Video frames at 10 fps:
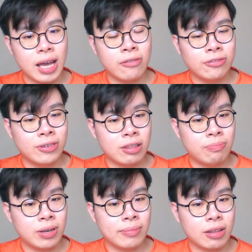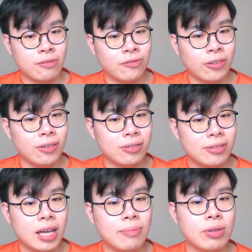f3 is pretty much
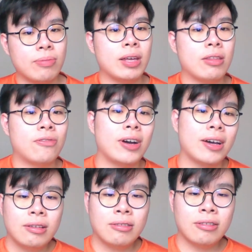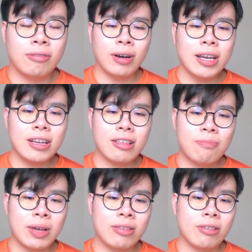forced, and bishop h5. So did he
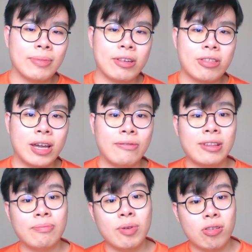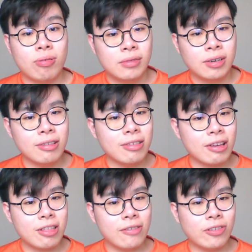spend so much time with the bishop? Well, this is
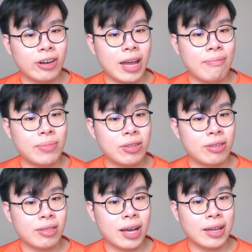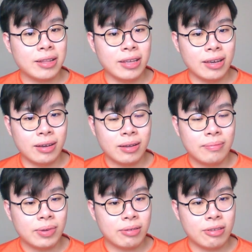actually a very ambitious idea,
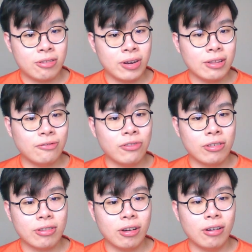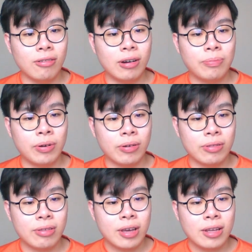because he's trying to force all our
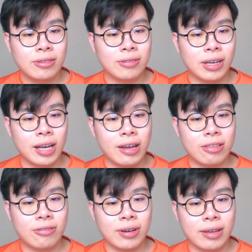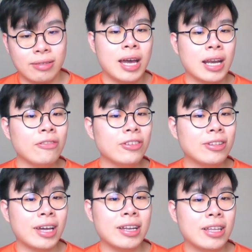pawns to the light squares. And after
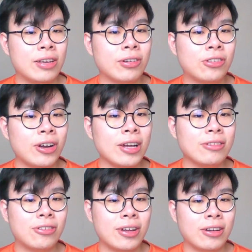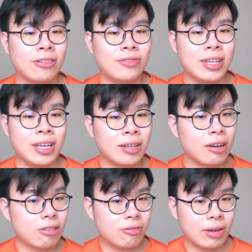that, he will try to trade off the
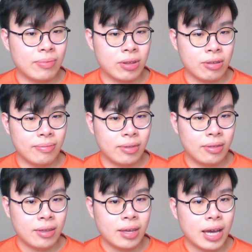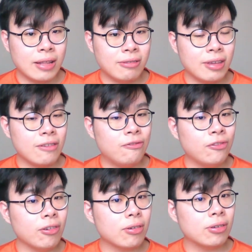dark square bishops, and to take
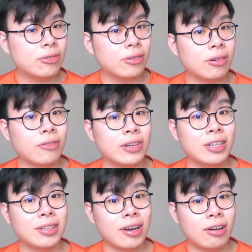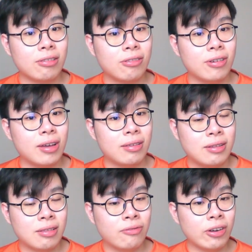full control over the dark
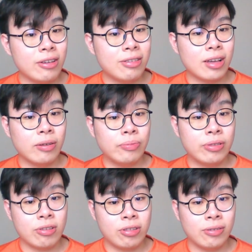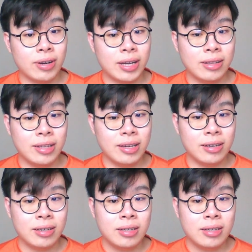squares. It's a very sound positional idea,